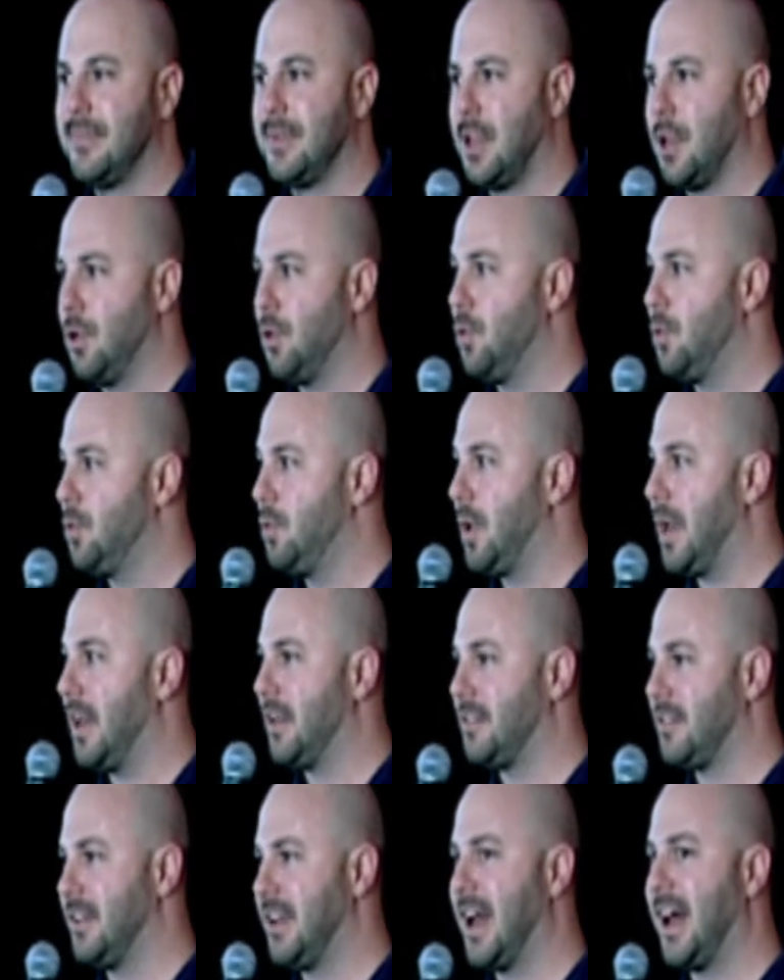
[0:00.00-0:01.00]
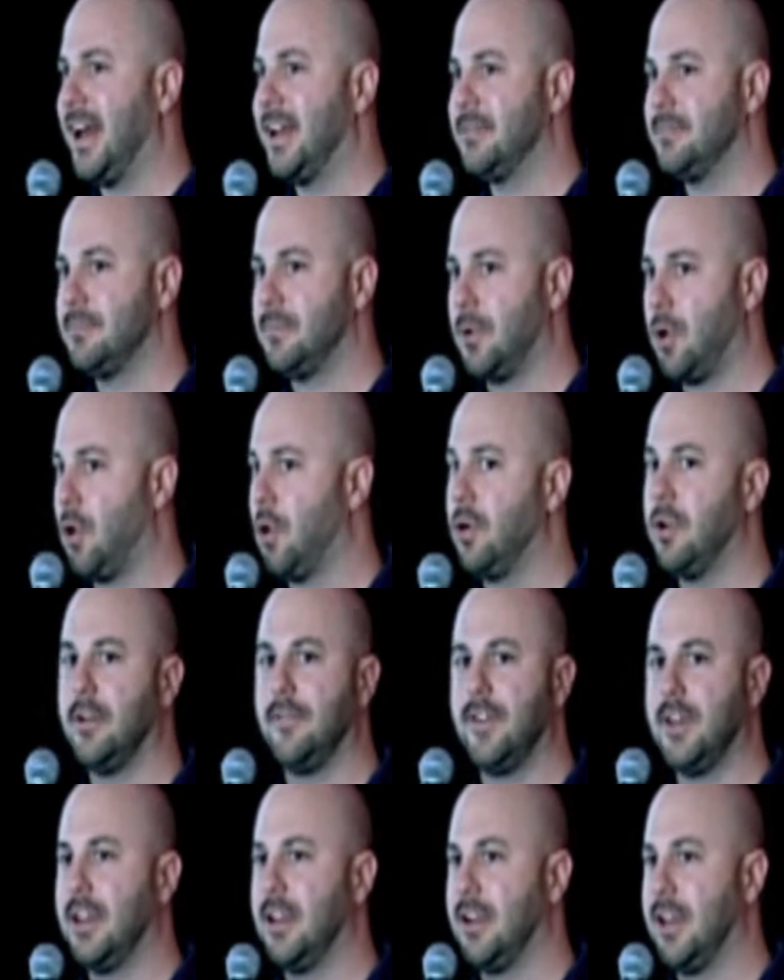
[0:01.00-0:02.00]
and who has not heard of
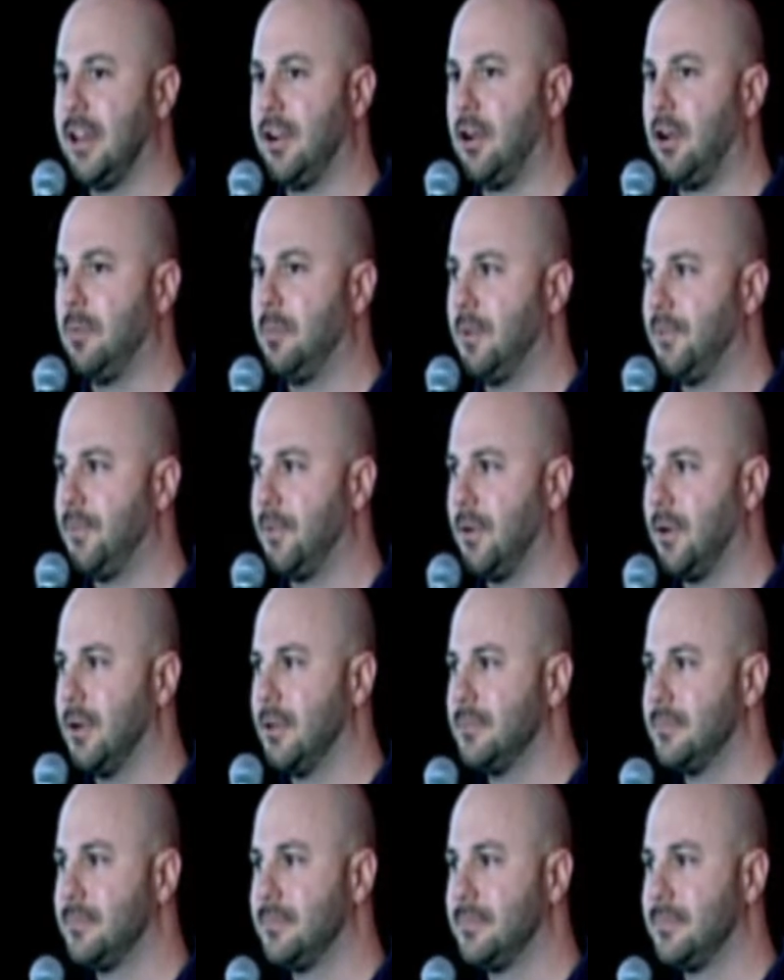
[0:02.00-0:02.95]
it at all before.